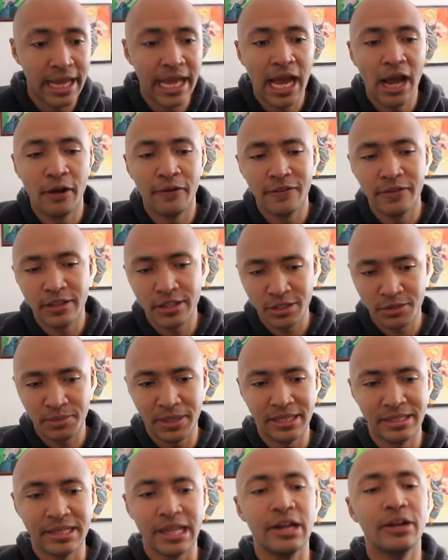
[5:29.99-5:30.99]
However, this
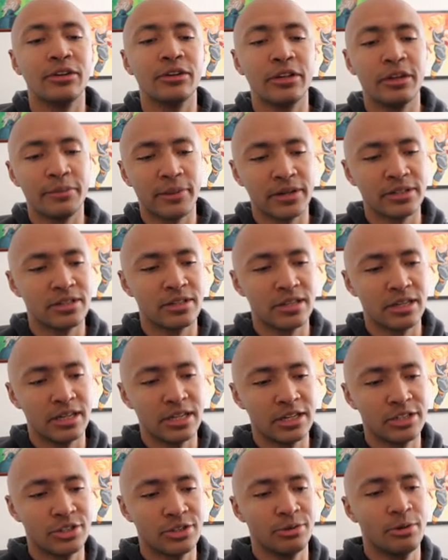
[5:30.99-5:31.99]
means that earlier parts of the
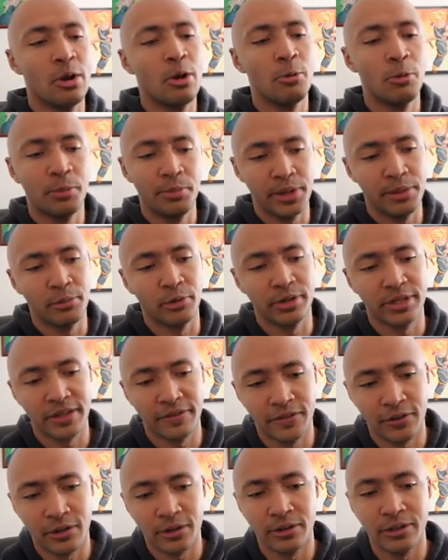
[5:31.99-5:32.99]
dungeon will be more
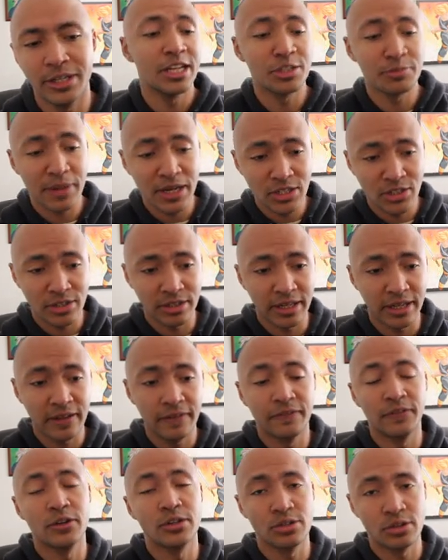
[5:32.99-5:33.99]
difficult, especially
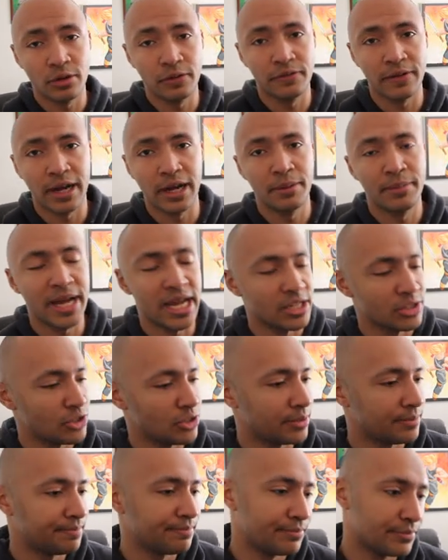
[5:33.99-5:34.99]
for Soulfire
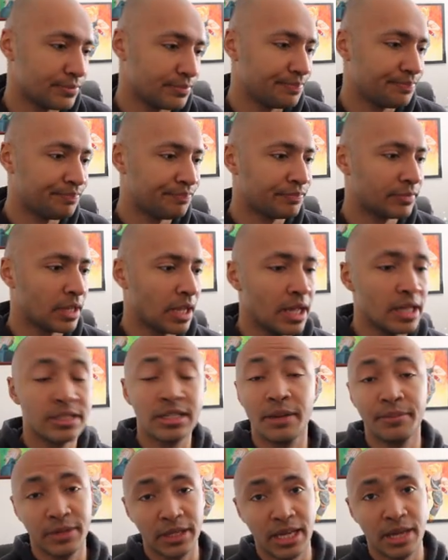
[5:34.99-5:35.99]
Bastion
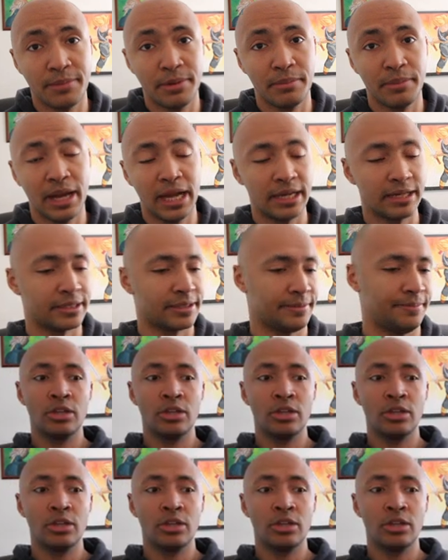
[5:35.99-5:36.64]
something to keep in mind.